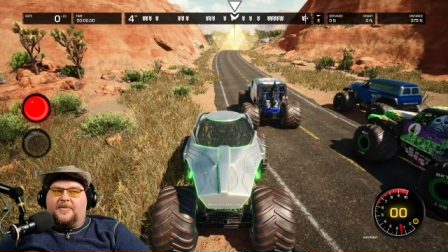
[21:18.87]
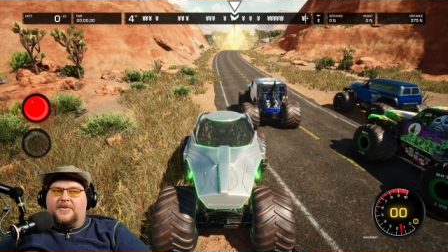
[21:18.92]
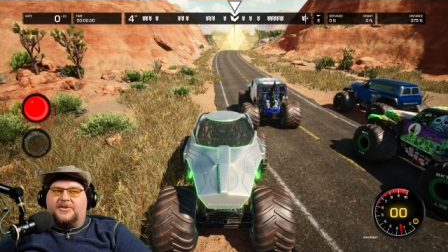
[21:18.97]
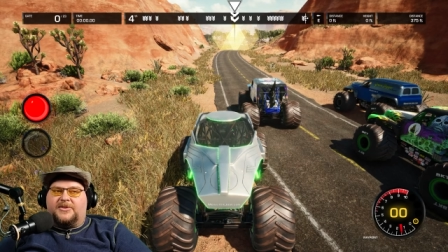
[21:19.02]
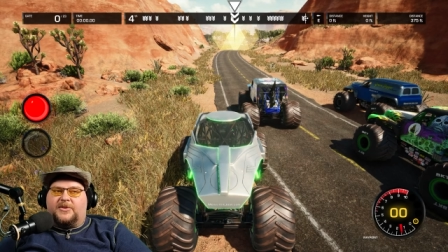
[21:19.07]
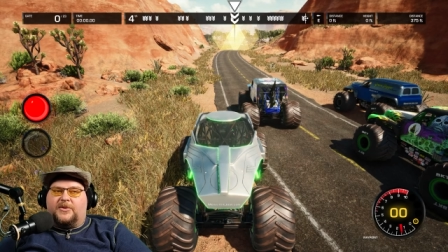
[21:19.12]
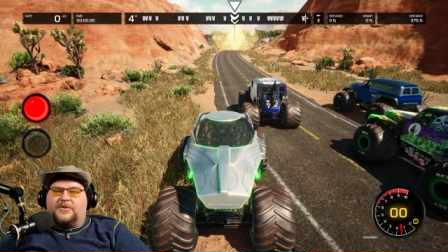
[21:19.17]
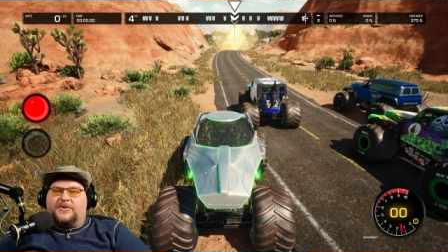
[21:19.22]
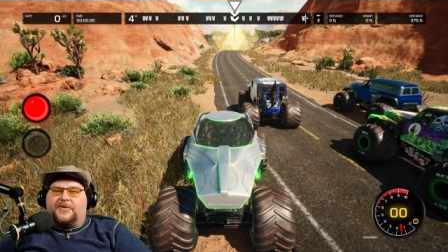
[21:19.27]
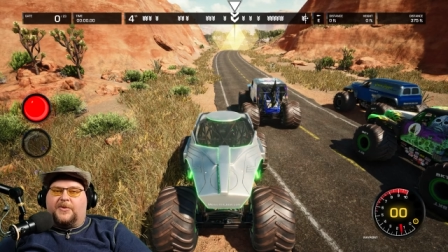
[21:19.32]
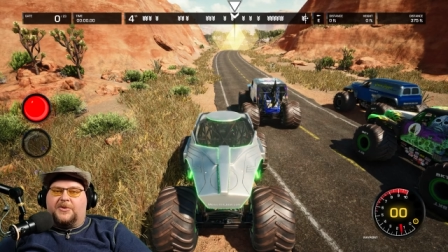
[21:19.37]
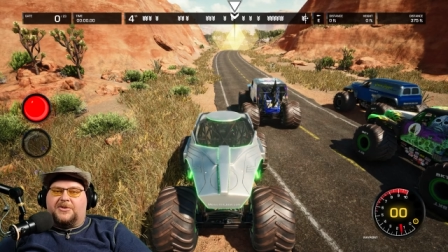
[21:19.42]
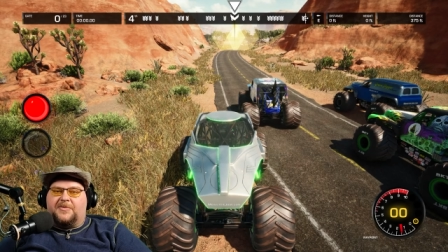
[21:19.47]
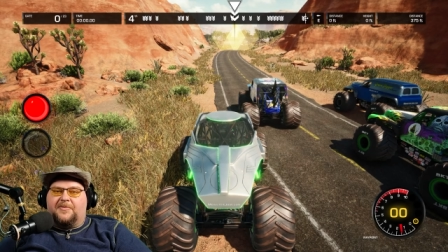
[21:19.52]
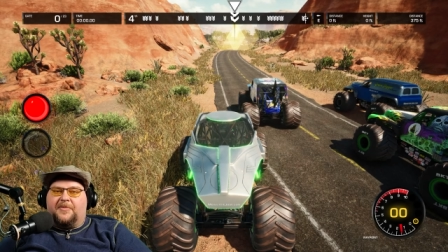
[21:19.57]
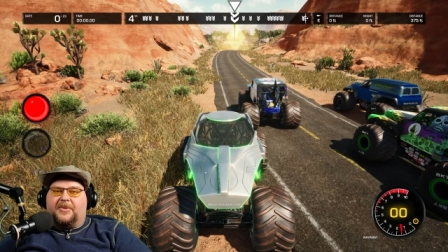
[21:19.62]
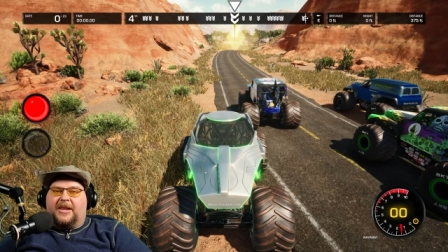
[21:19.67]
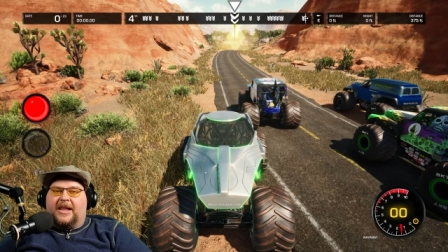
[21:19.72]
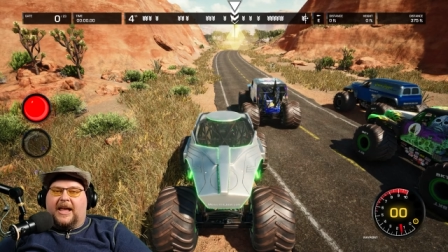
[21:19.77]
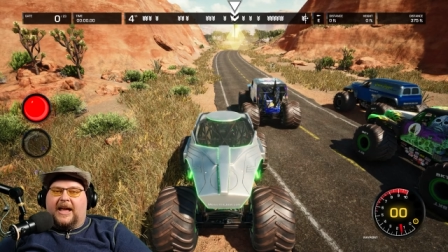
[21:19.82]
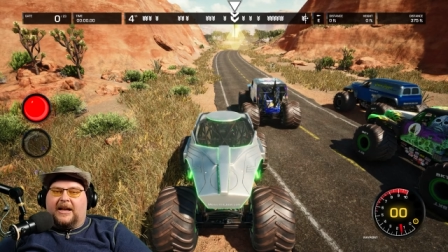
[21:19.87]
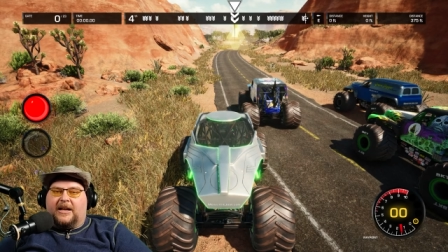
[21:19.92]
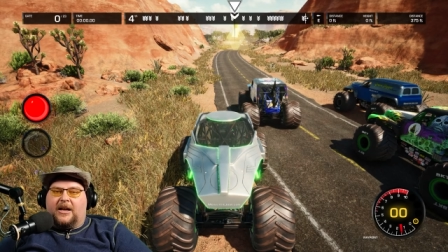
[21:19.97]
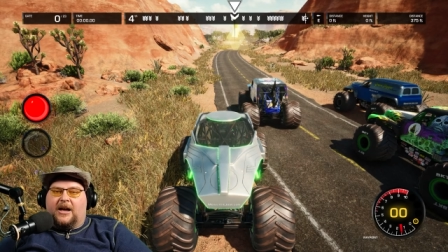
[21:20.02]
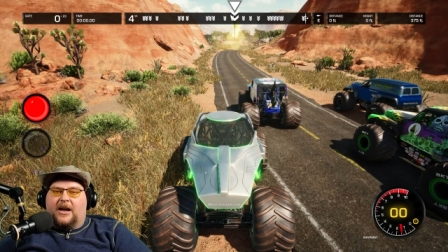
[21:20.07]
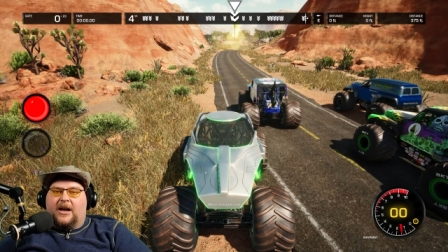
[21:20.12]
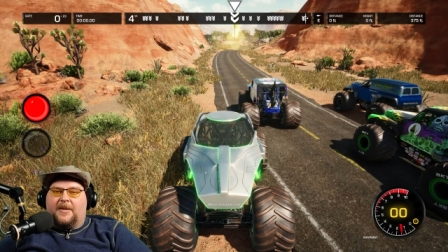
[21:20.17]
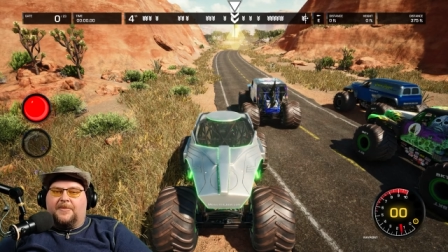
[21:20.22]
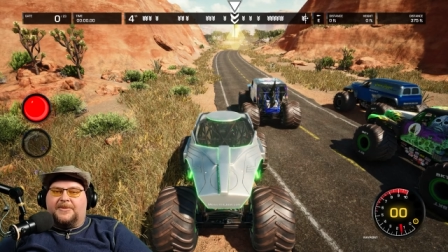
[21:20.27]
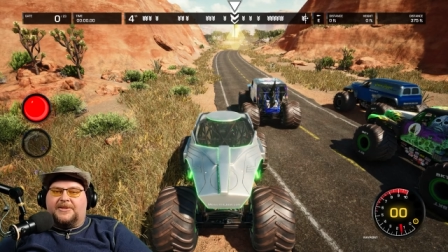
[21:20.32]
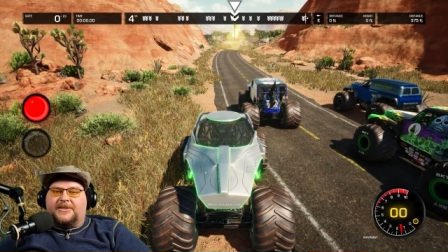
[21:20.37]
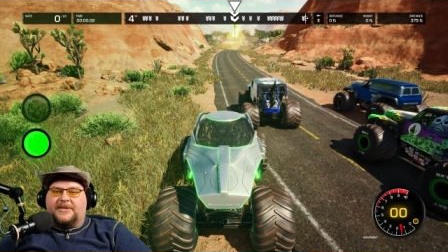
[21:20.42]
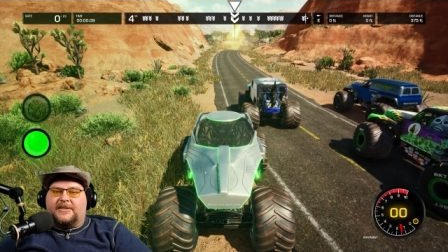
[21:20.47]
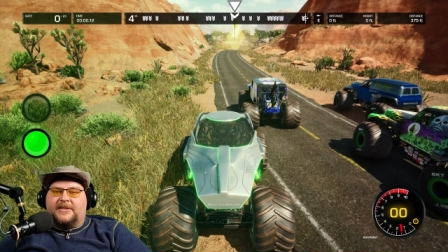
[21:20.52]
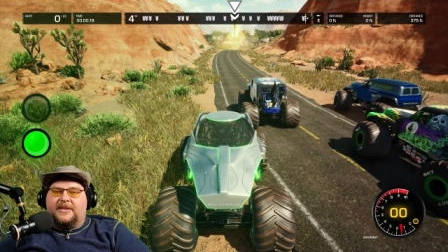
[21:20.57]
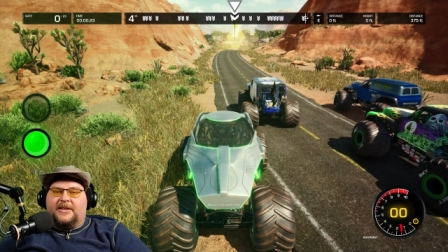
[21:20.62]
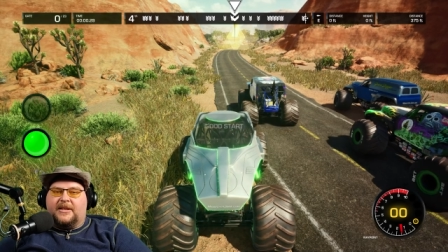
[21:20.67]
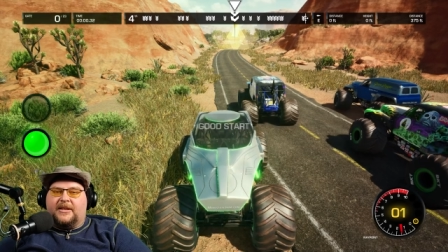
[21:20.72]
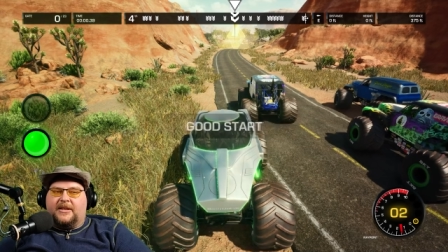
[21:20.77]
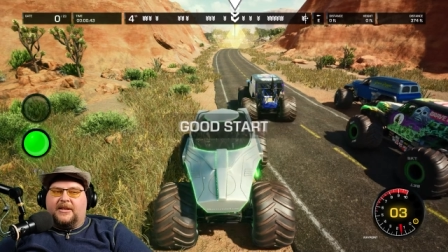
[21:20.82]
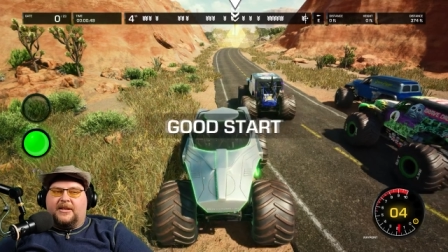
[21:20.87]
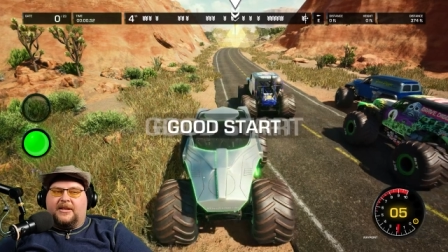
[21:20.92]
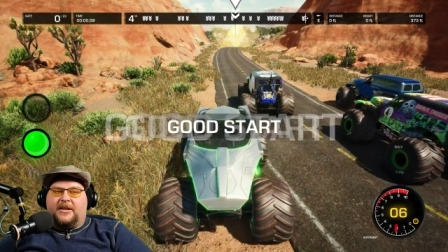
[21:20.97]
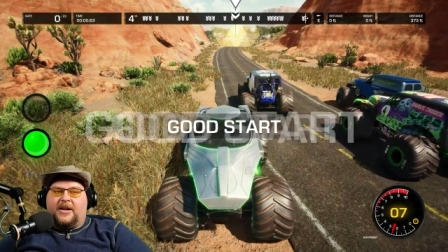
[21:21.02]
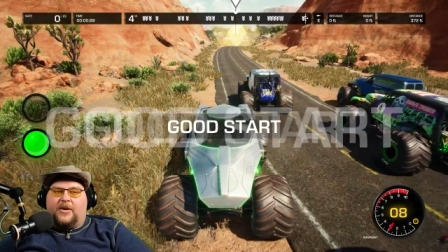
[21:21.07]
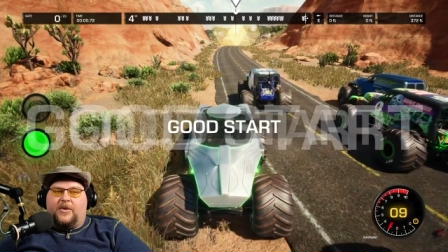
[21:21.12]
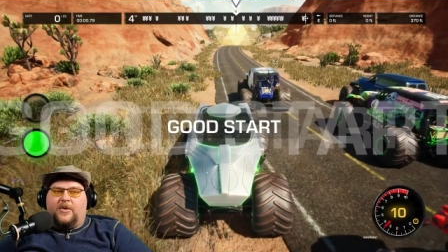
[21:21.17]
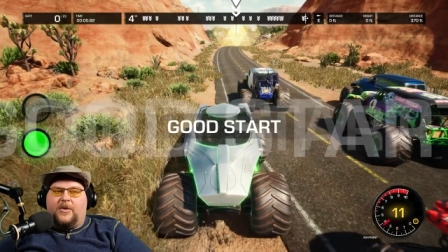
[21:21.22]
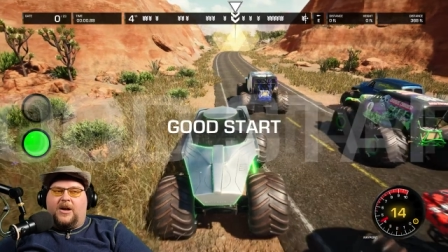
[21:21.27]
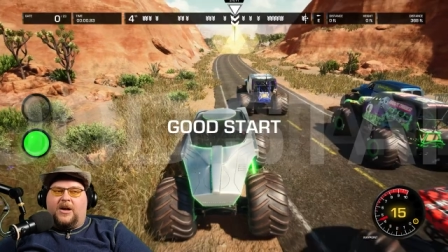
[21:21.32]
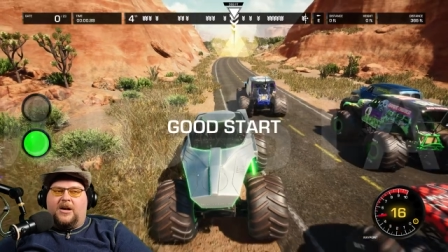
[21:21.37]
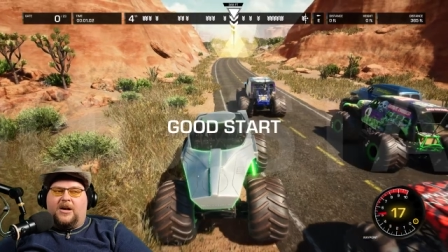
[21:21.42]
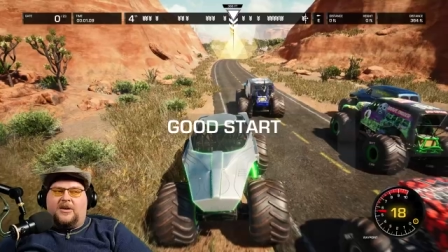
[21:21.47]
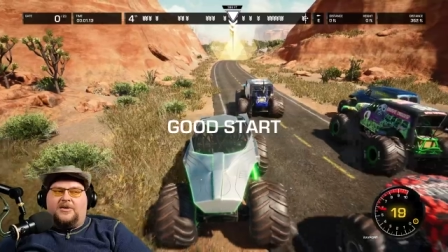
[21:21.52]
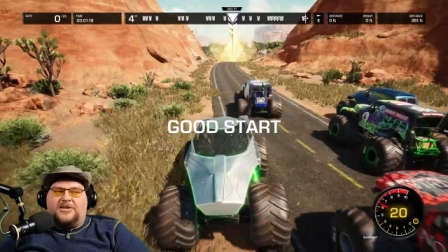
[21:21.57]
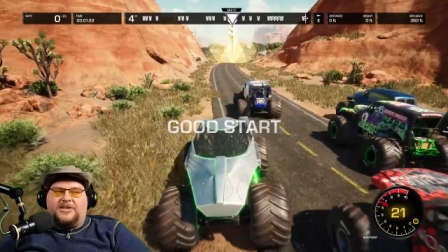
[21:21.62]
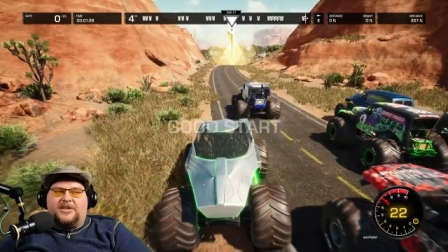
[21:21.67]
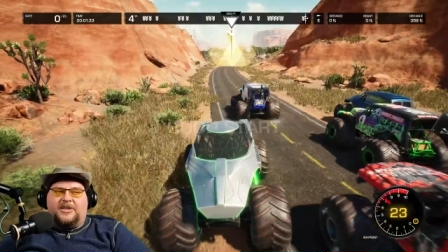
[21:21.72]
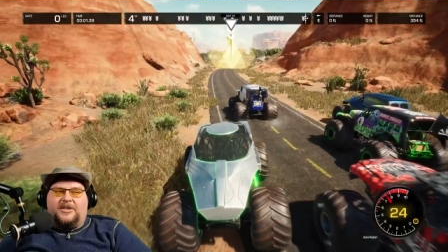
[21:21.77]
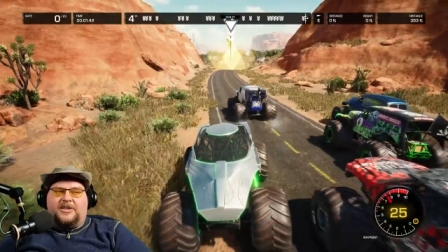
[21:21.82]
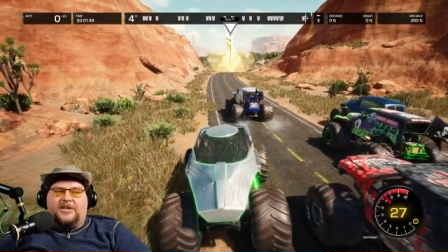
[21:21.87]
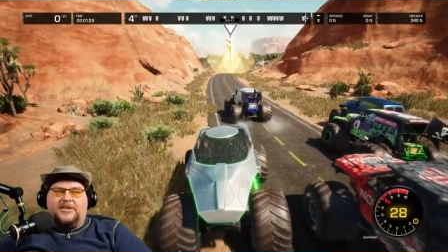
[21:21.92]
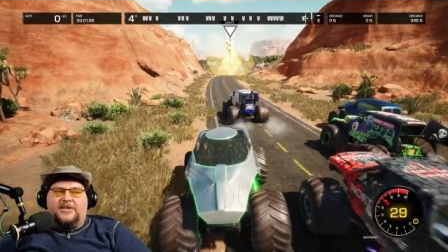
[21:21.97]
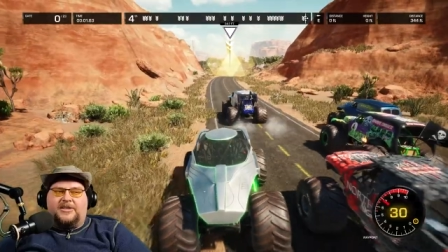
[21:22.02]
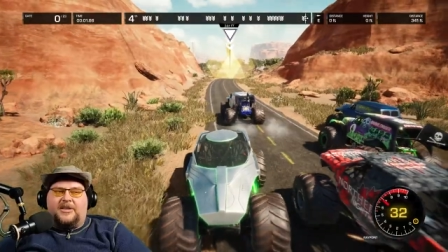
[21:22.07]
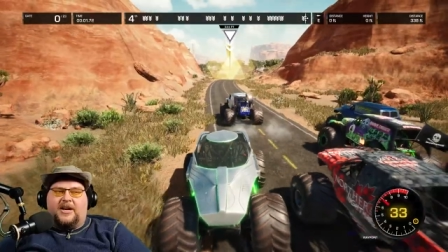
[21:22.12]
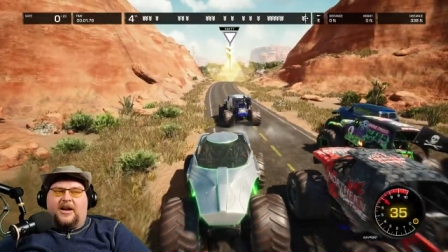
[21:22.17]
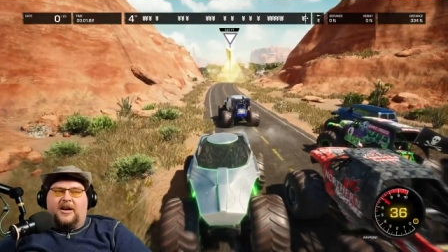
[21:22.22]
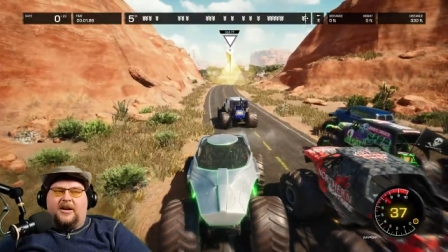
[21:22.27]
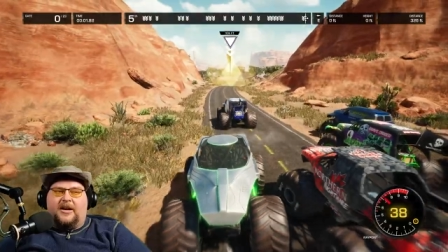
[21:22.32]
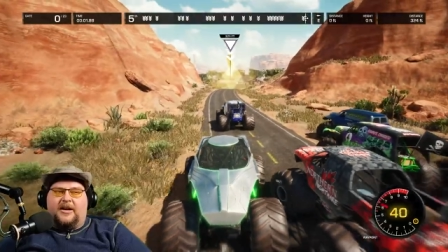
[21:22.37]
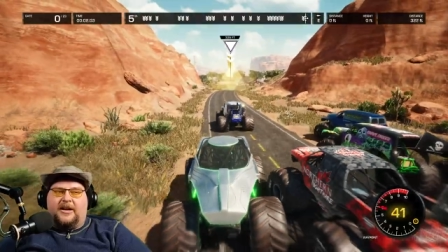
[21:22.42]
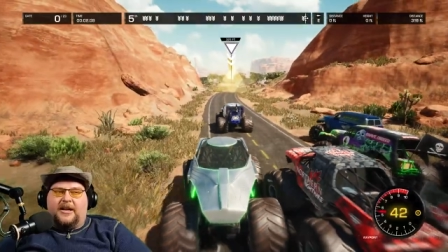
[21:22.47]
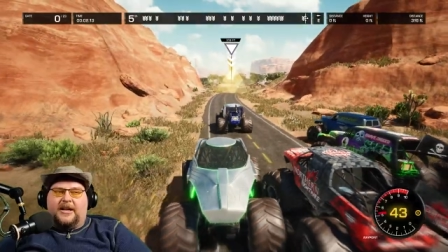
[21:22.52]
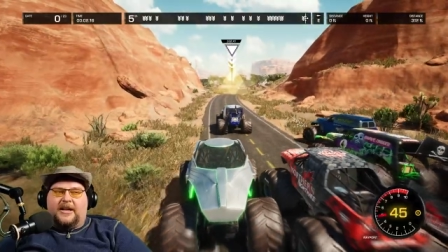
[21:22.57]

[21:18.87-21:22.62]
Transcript: Soldier Fortune Black Ops. Go! Oh, just a good start.